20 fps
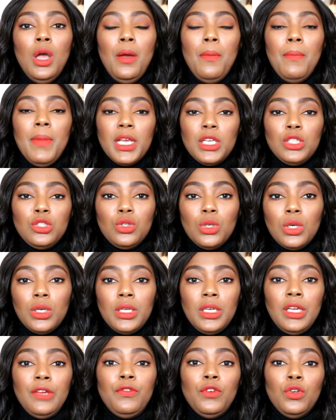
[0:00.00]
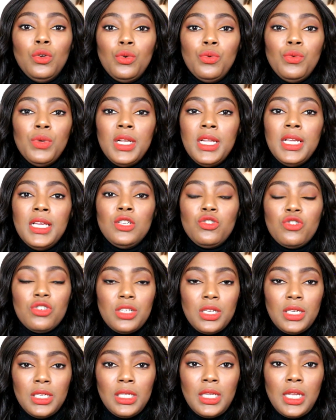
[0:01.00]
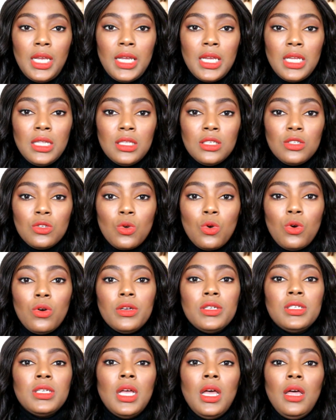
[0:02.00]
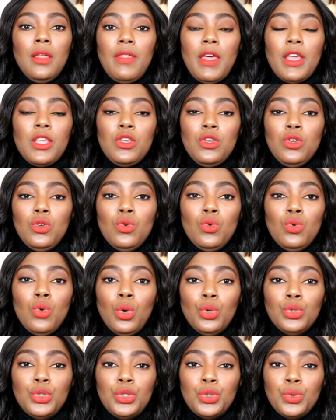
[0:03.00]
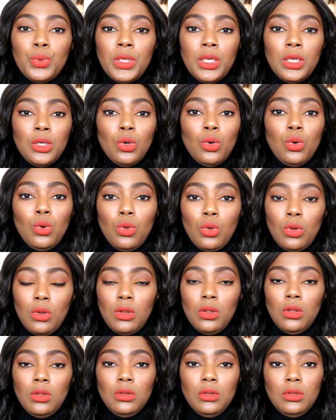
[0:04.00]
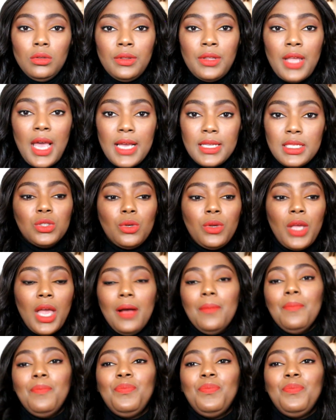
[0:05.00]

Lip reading: Make sure if you're really interested in taking this course that you're doing all that. So yeah,